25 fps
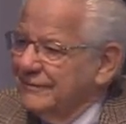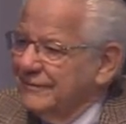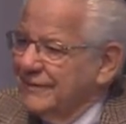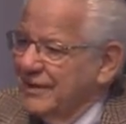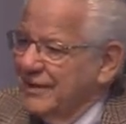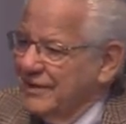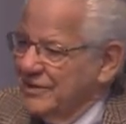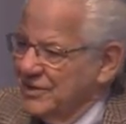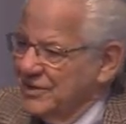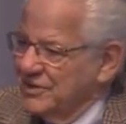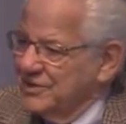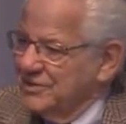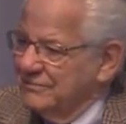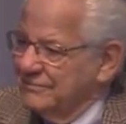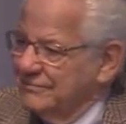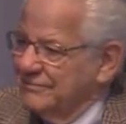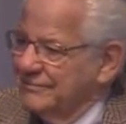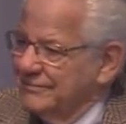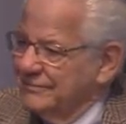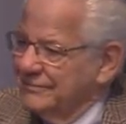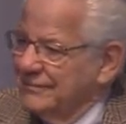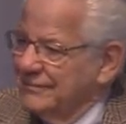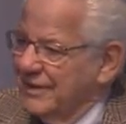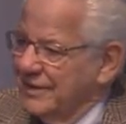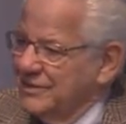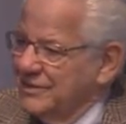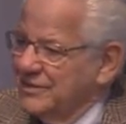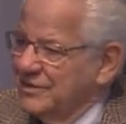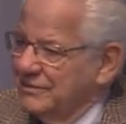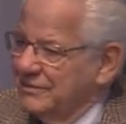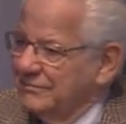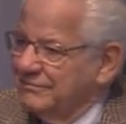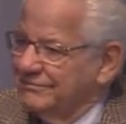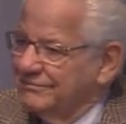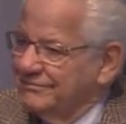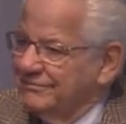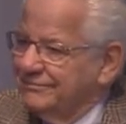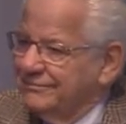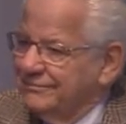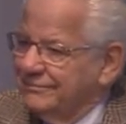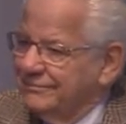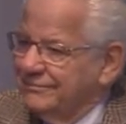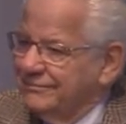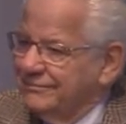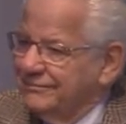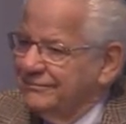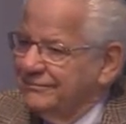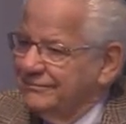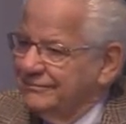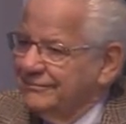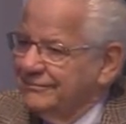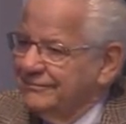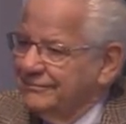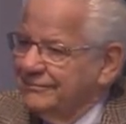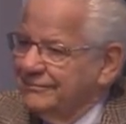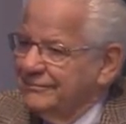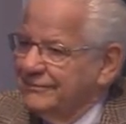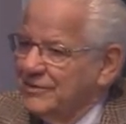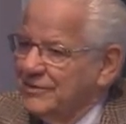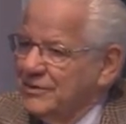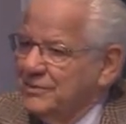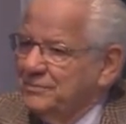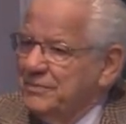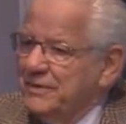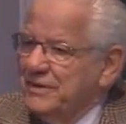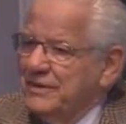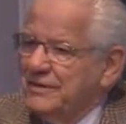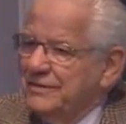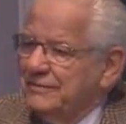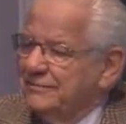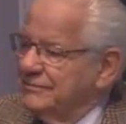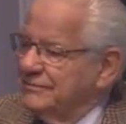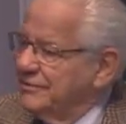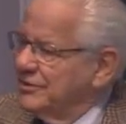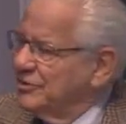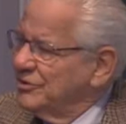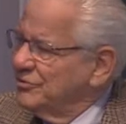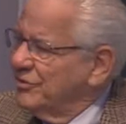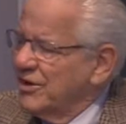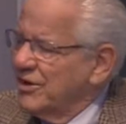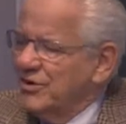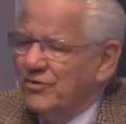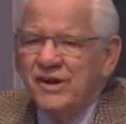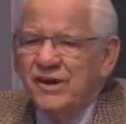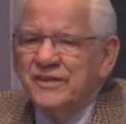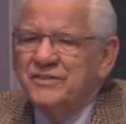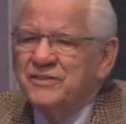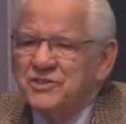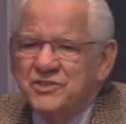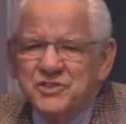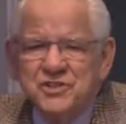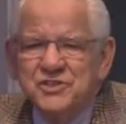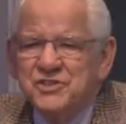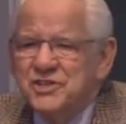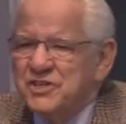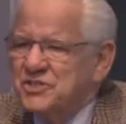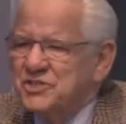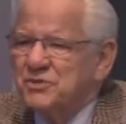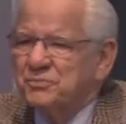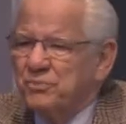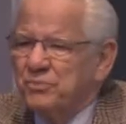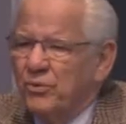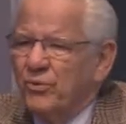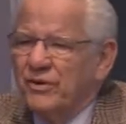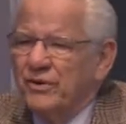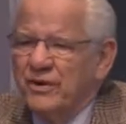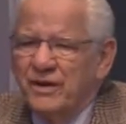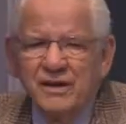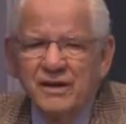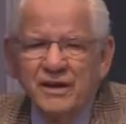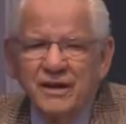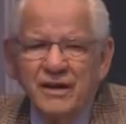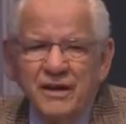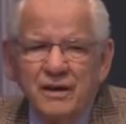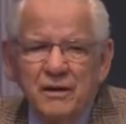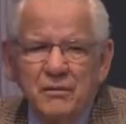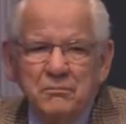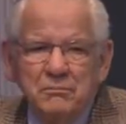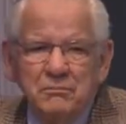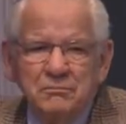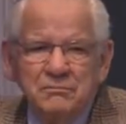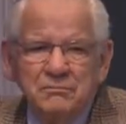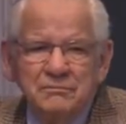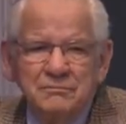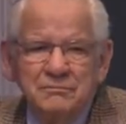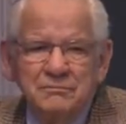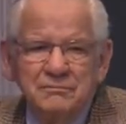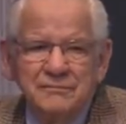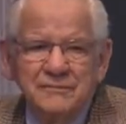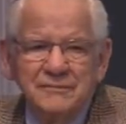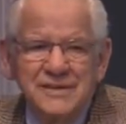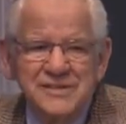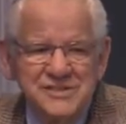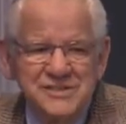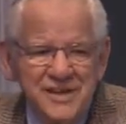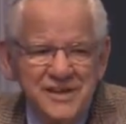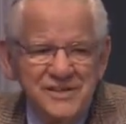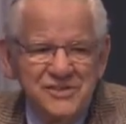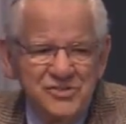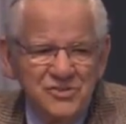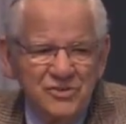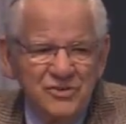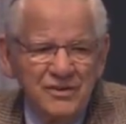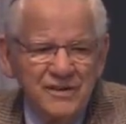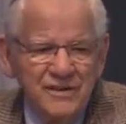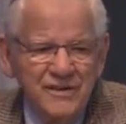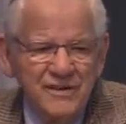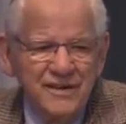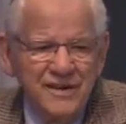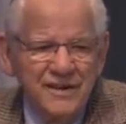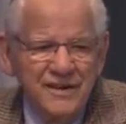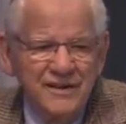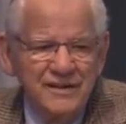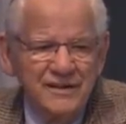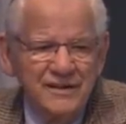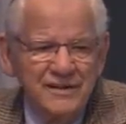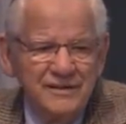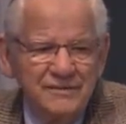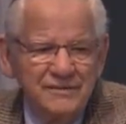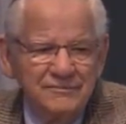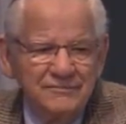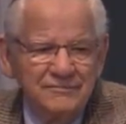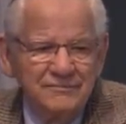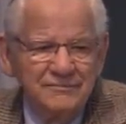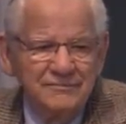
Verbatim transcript: that you'd, that you'd, you'd, be, you'd regret that you disappointed him. Is that sort of the idea?